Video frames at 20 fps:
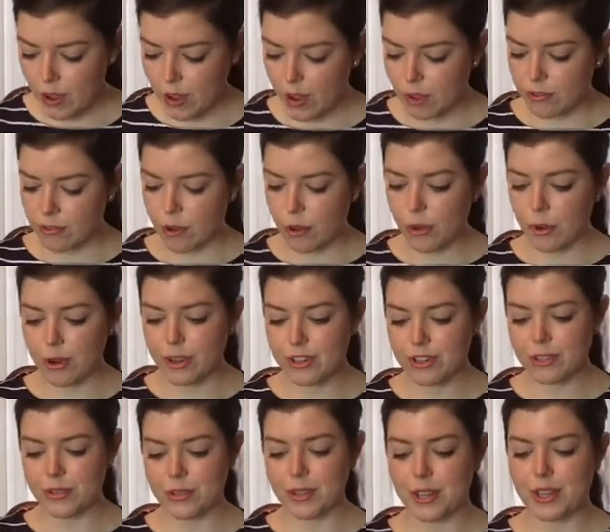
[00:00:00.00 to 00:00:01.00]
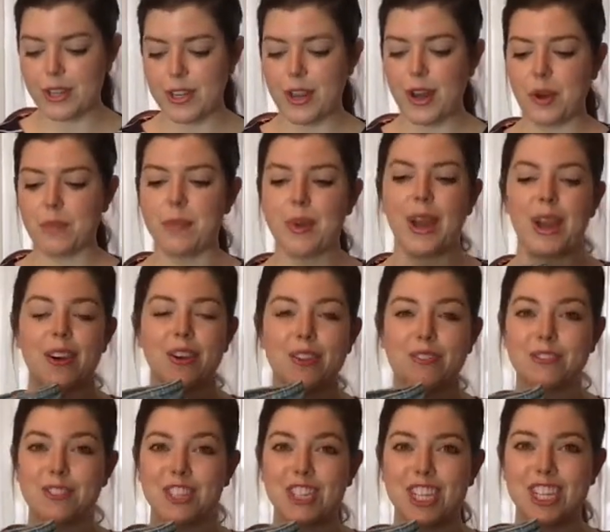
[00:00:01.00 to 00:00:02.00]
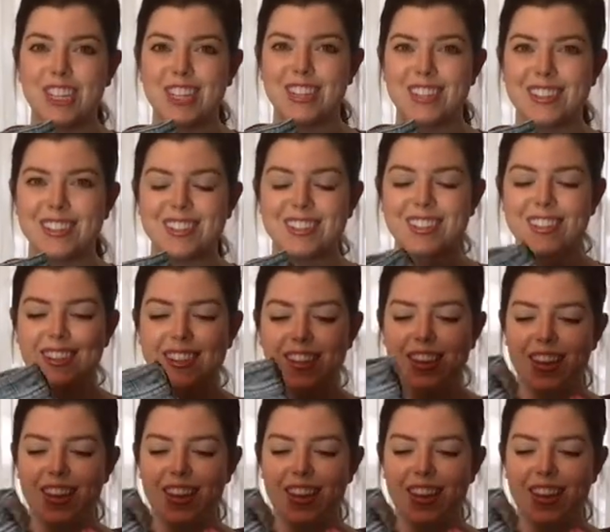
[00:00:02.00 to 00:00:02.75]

Of course, you need a pair of jeans.